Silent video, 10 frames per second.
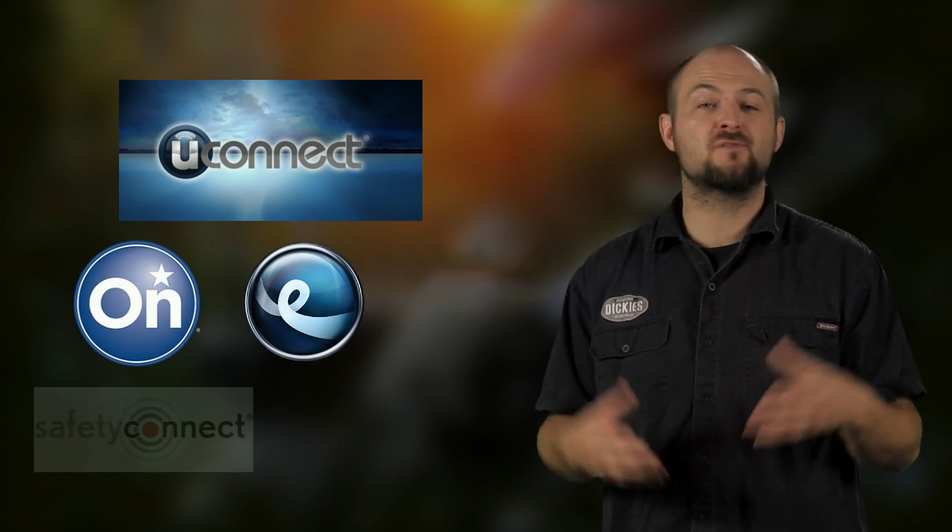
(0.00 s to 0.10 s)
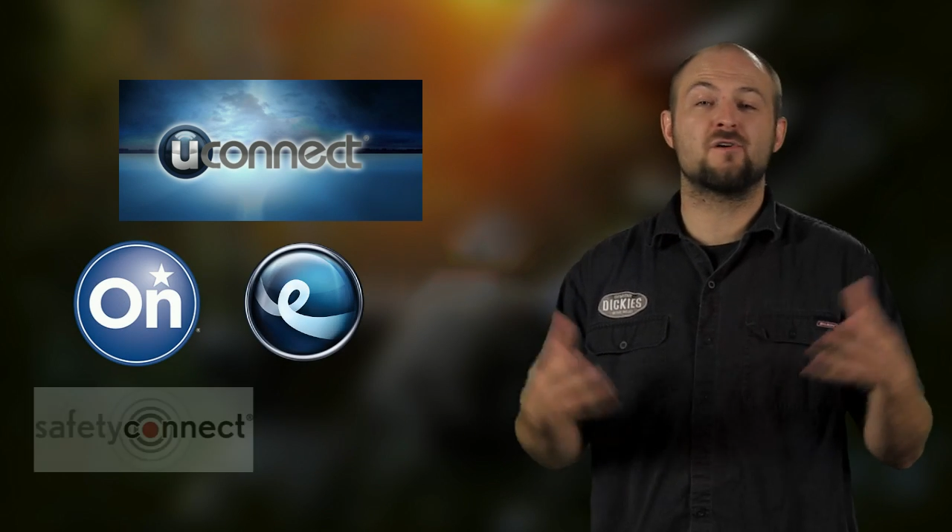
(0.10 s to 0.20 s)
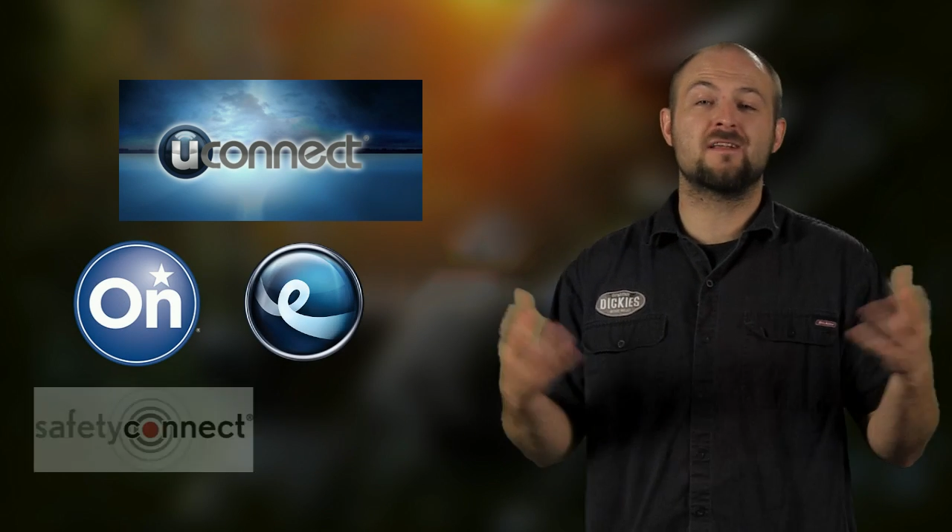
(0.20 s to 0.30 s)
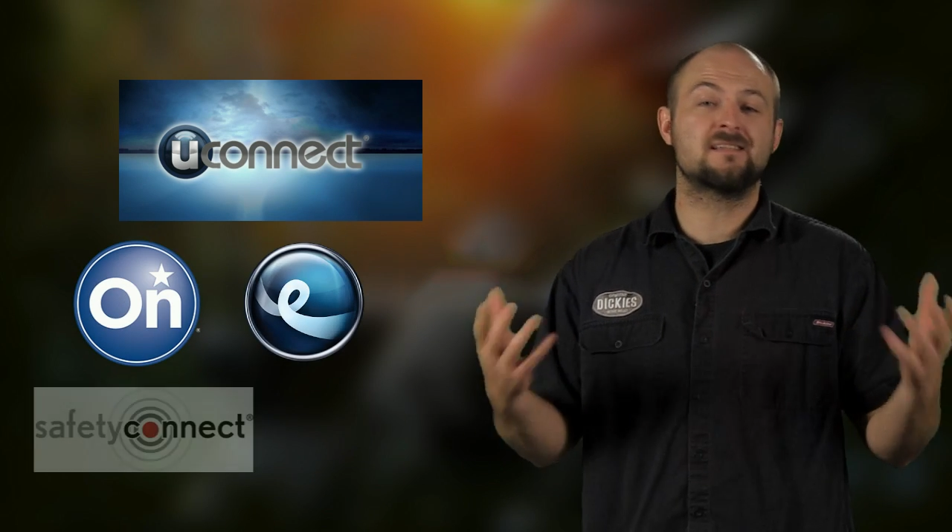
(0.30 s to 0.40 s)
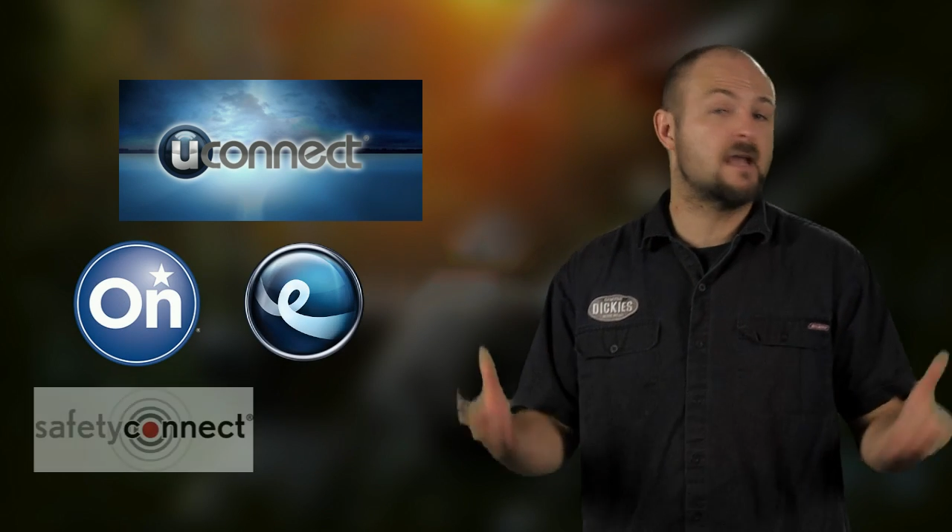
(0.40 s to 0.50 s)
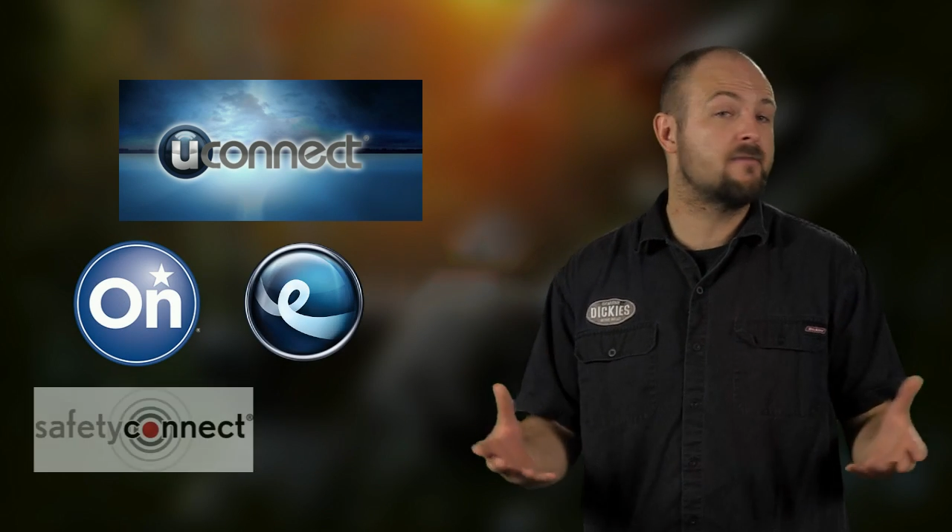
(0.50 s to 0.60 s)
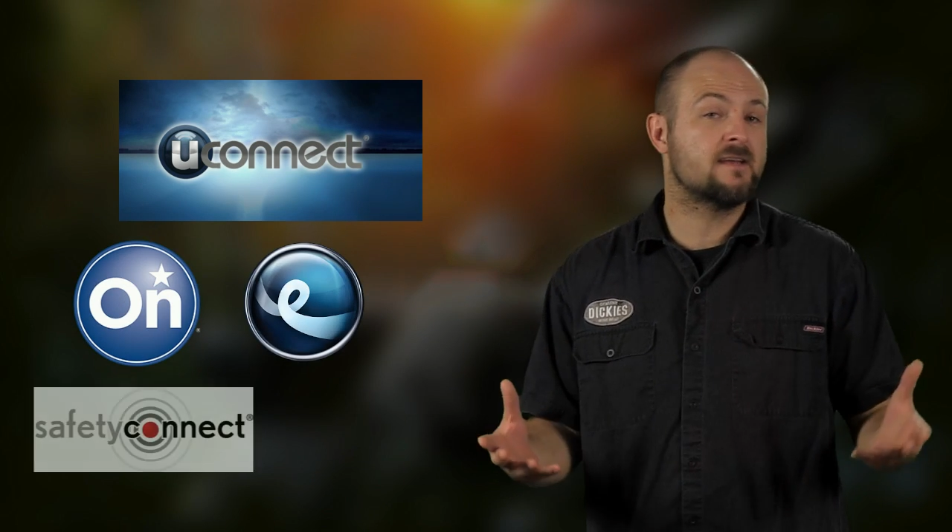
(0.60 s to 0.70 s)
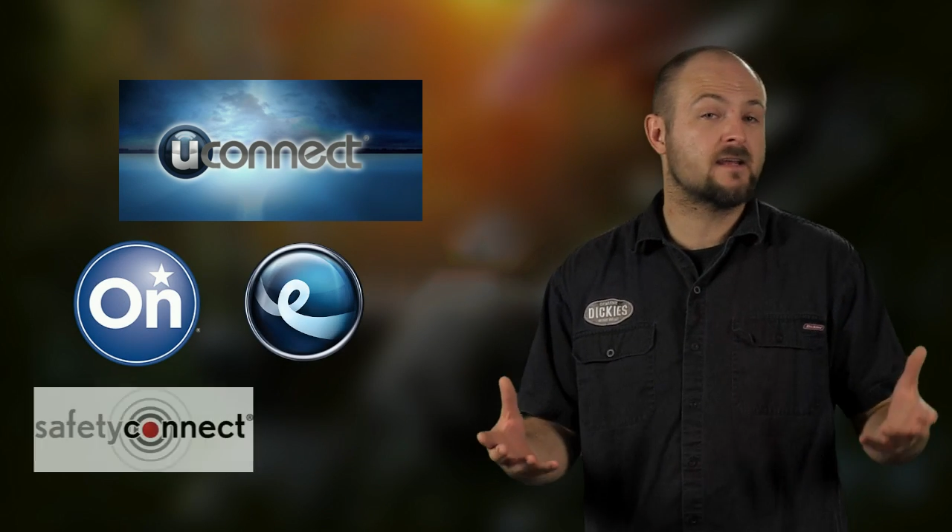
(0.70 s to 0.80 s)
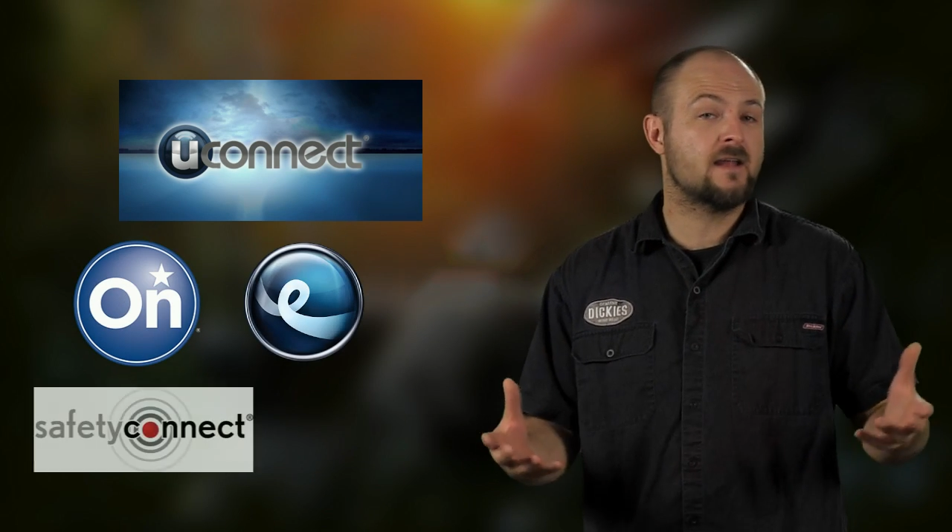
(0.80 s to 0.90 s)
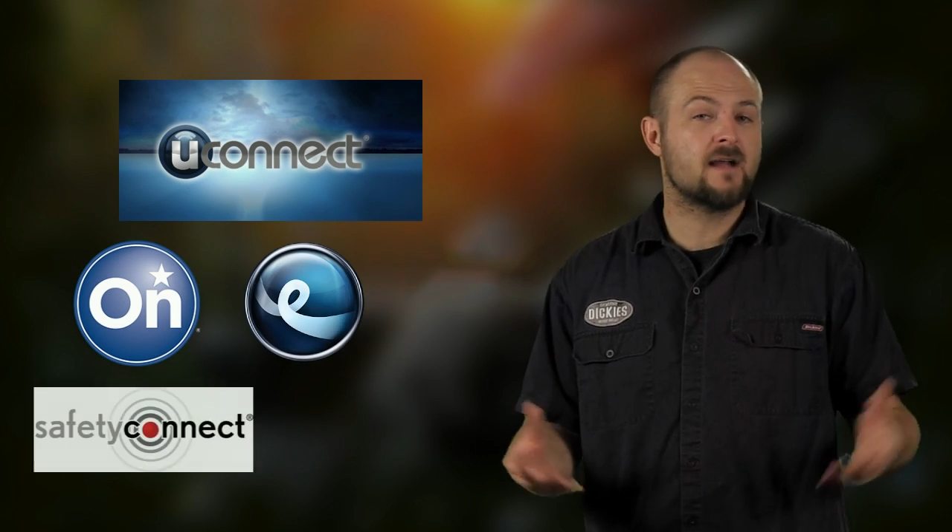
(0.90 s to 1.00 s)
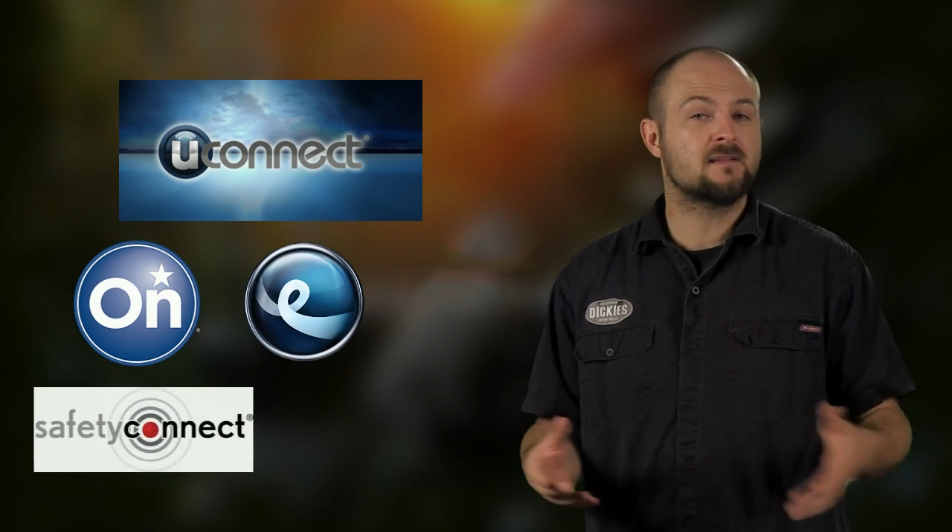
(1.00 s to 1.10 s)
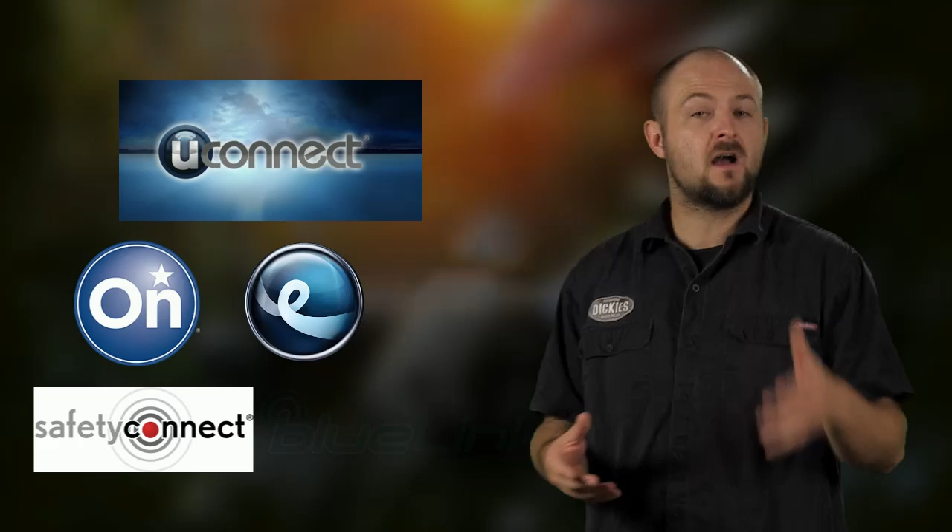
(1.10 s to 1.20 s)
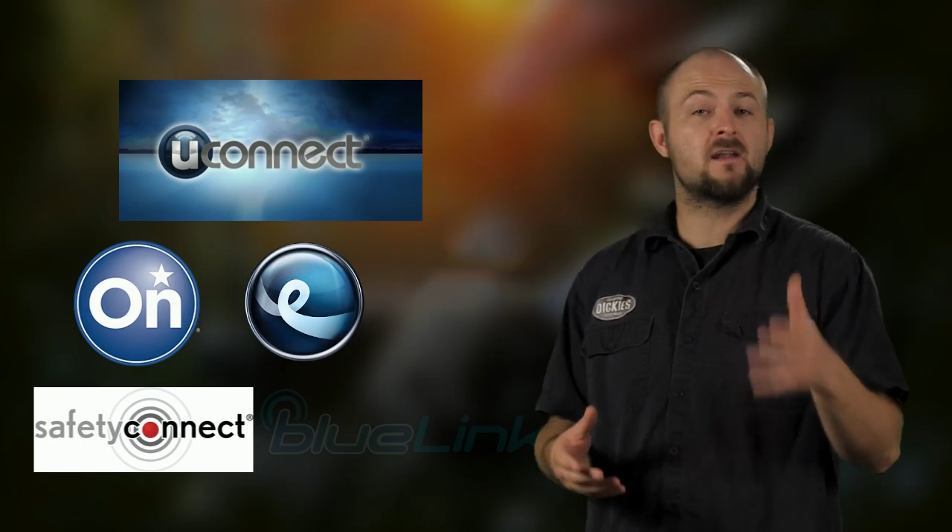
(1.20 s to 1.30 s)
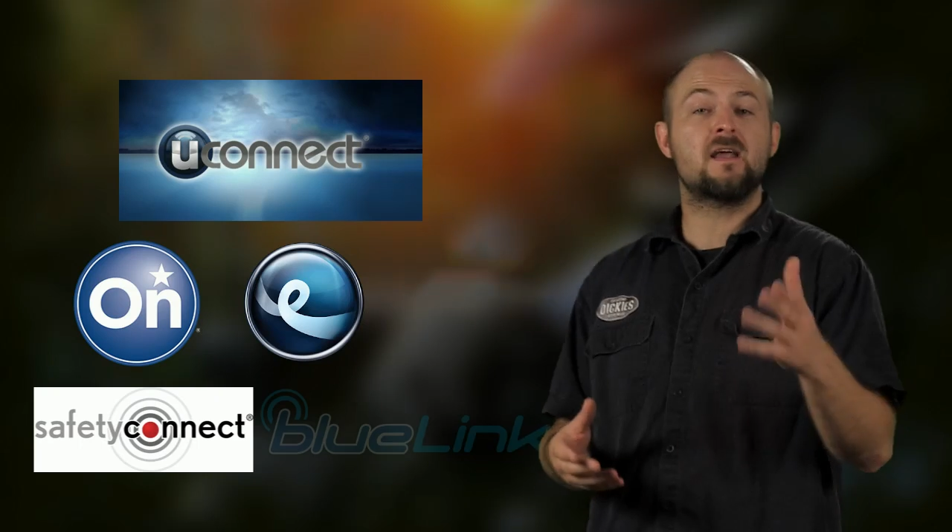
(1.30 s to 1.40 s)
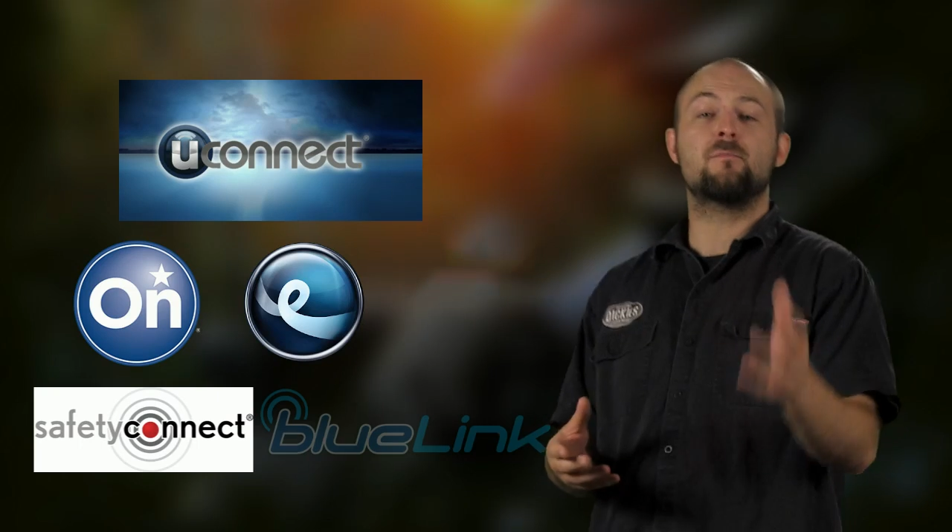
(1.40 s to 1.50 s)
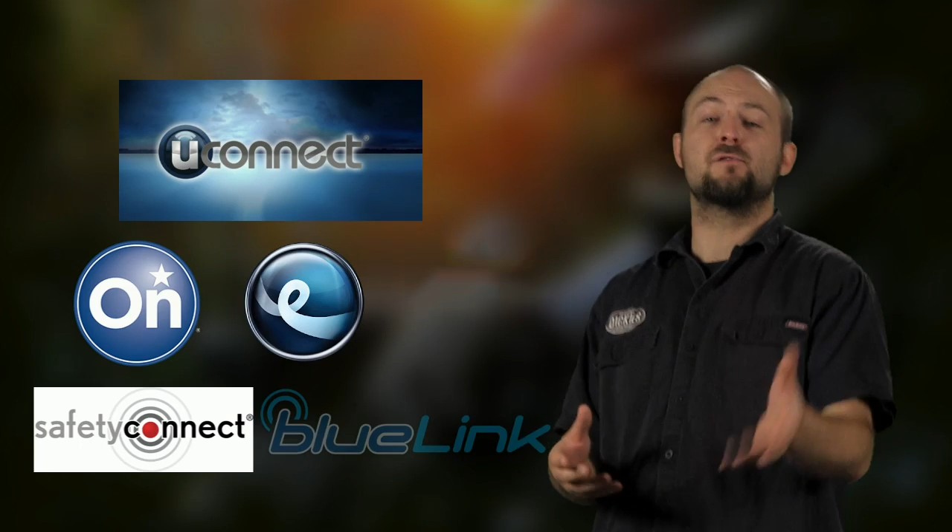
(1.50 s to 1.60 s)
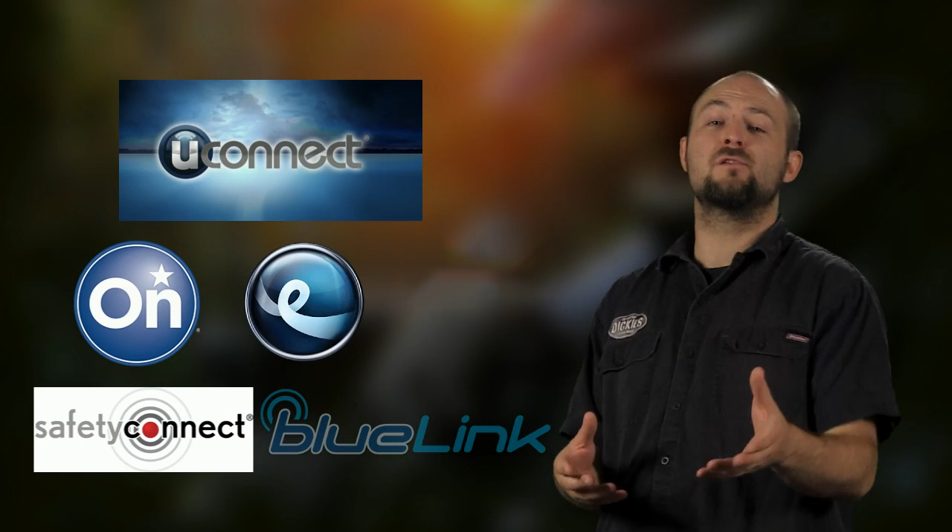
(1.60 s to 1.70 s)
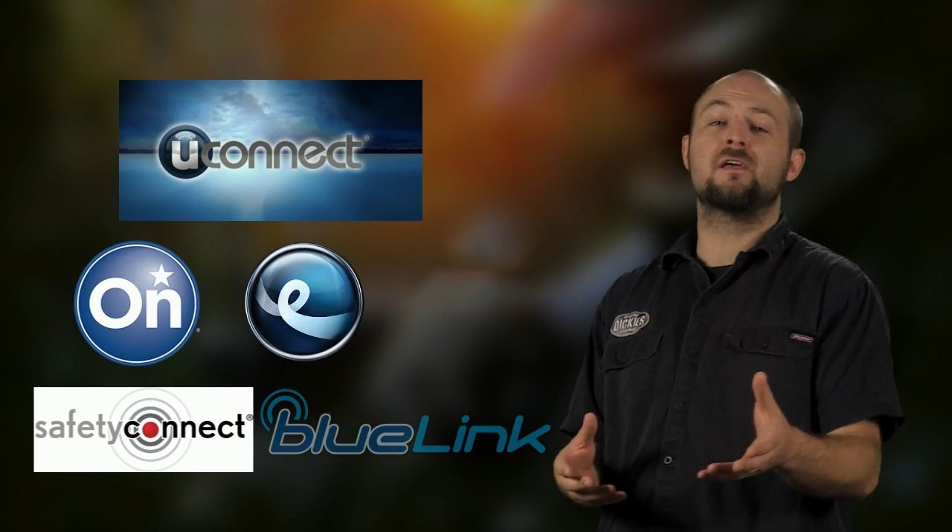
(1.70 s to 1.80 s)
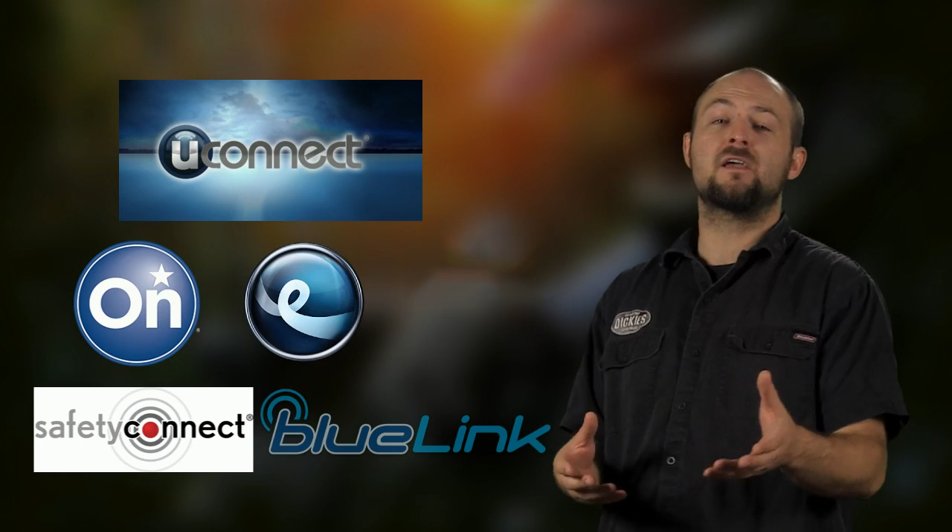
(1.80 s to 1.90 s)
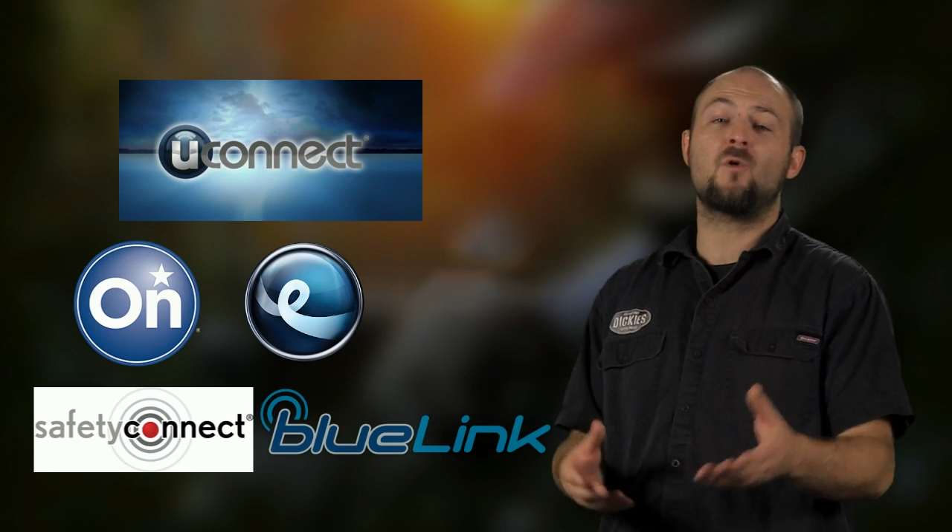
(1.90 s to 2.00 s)
Toyota Safety Connect, Hyundai
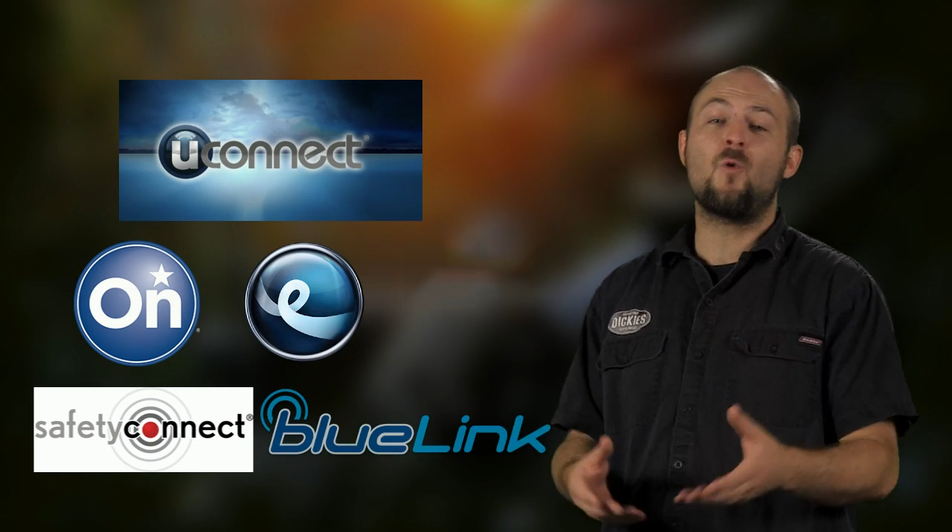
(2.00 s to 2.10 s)
BlueLink,